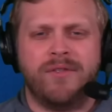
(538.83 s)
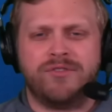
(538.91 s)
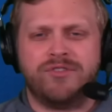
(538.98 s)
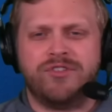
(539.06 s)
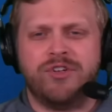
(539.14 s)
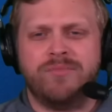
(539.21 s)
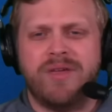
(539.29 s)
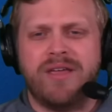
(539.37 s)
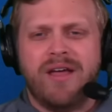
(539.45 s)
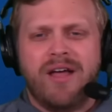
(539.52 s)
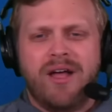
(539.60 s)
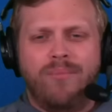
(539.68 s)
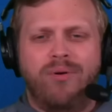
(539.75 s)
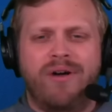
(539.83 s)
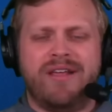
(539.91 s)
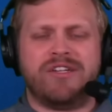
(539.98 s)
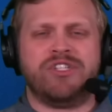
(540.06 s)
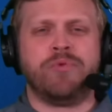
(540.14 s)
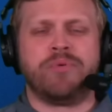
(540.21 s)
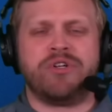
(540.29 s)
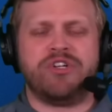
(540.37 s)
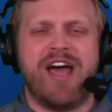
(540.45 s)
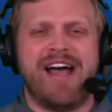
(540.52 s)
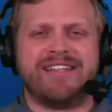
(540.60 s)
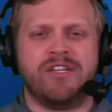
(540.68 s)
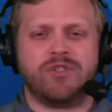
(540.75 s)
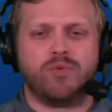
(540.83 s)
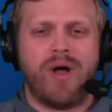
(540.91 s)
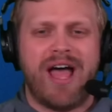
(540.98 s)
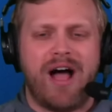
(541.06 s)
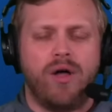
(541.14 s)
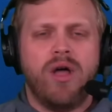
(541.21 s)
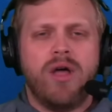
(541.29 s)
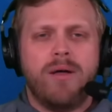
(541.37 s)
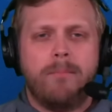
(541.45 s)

There should be plenty of Super Chats as well.